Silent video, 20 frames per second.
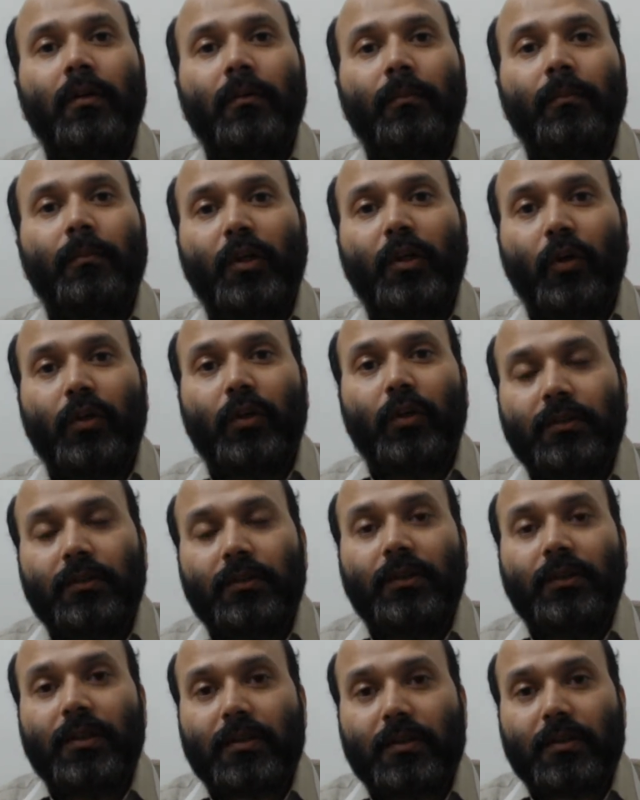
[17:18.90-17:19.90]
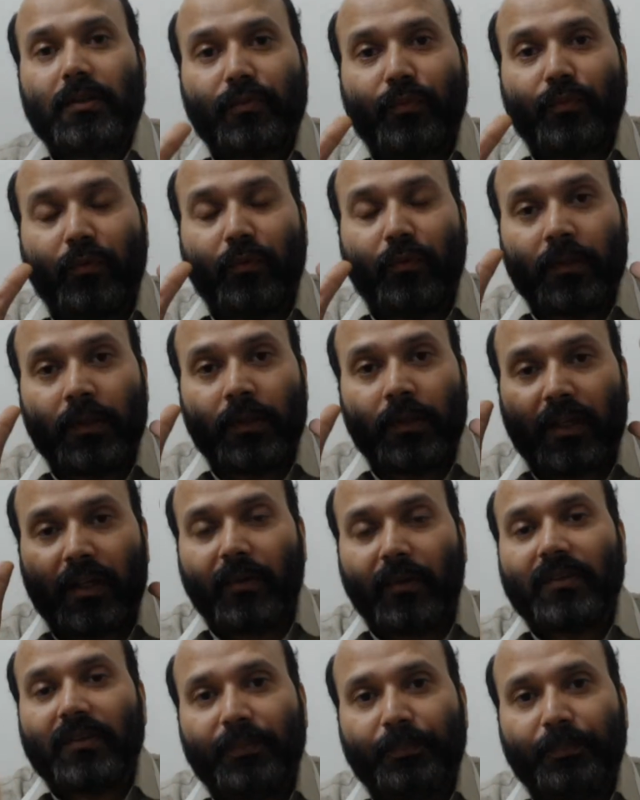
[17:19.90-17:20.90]
because this that
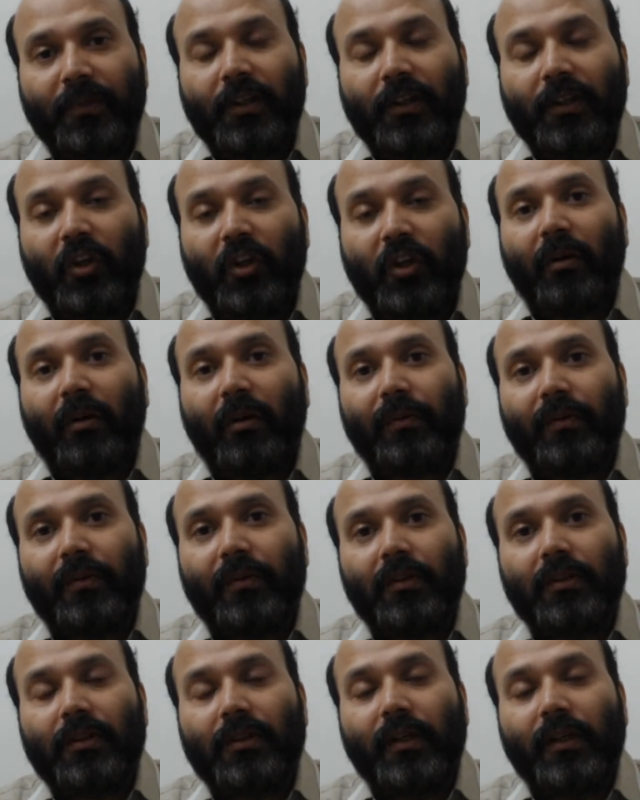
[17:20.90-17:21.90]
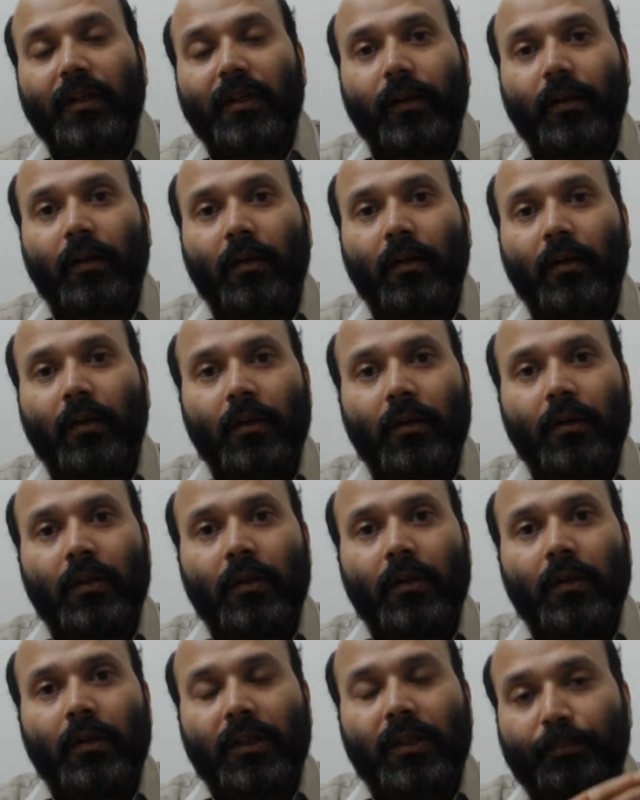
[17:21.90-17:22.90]
was the period of
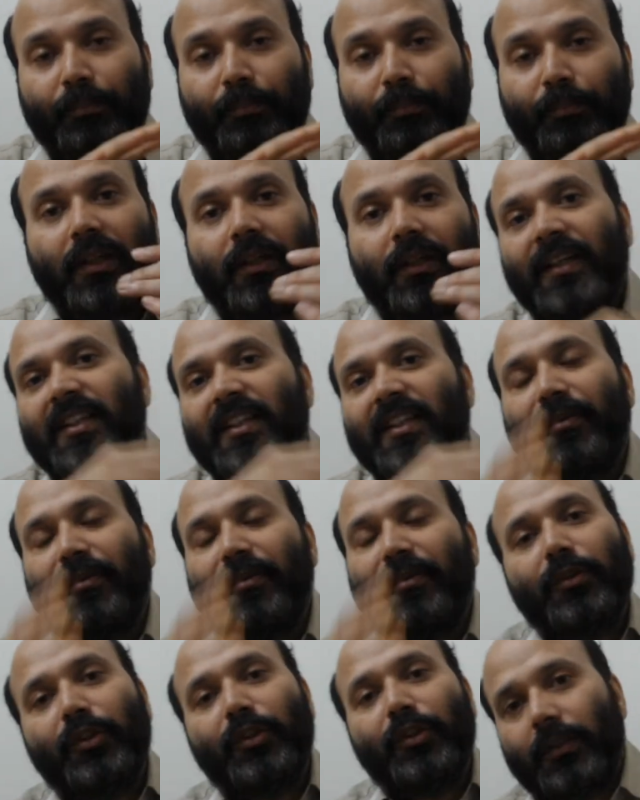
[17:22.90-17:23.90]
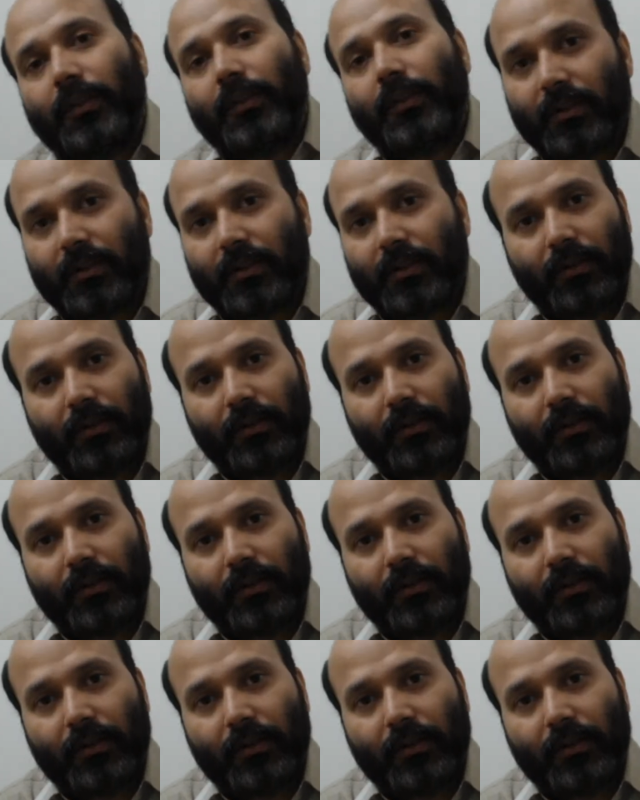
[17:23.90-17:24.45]
complete transformations.